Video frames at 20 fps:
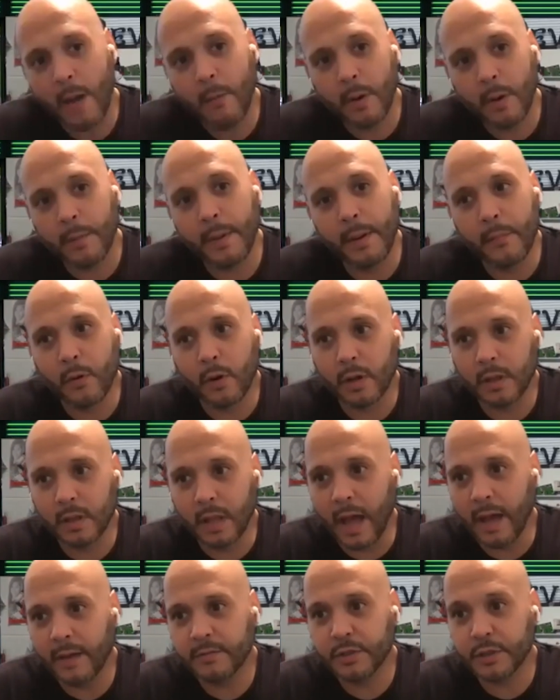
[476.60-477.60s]
remember a
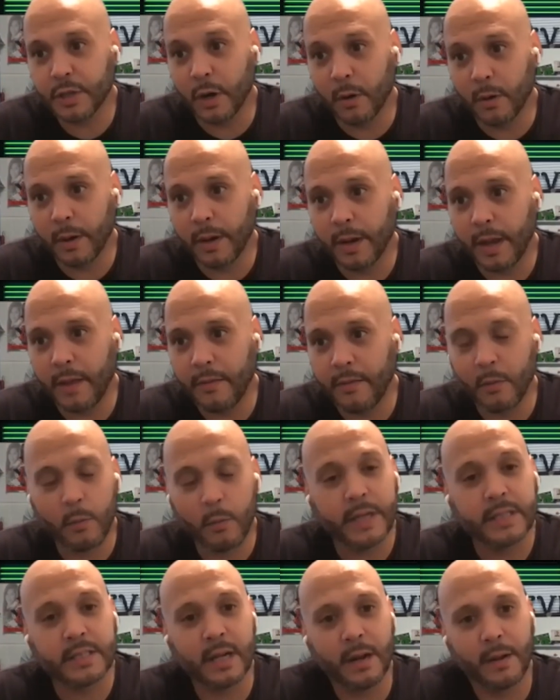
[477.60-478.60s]
live show, and the
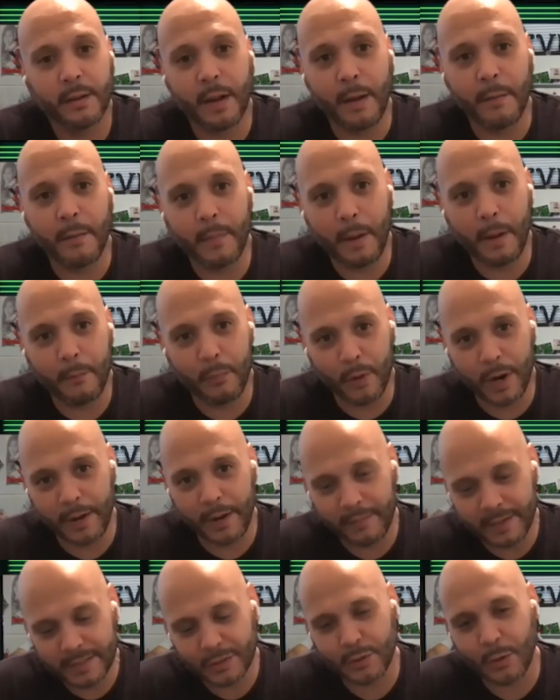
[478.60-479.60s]
reason I'm, I'm bringing
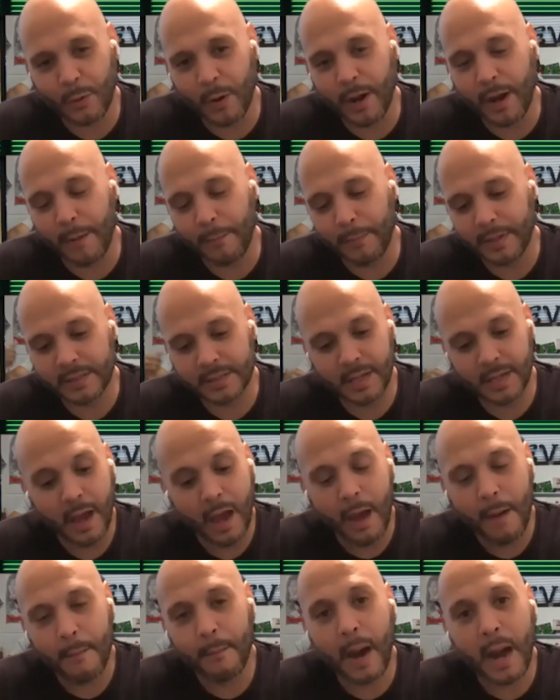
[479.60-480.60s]
this story up is
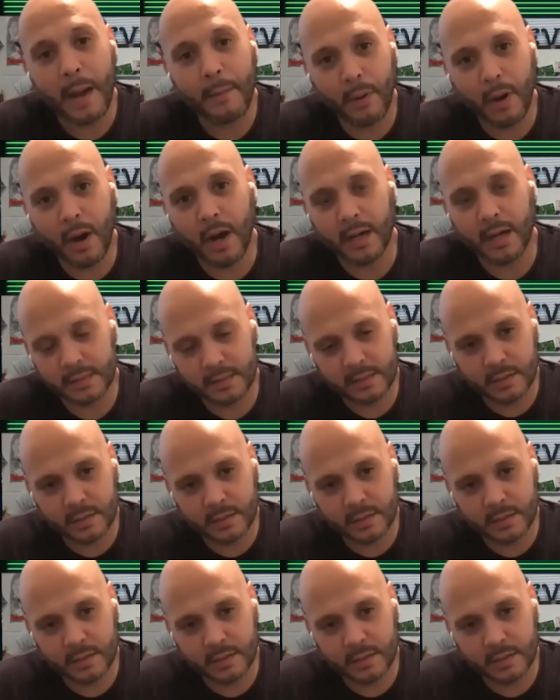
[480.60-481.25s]
my boss, the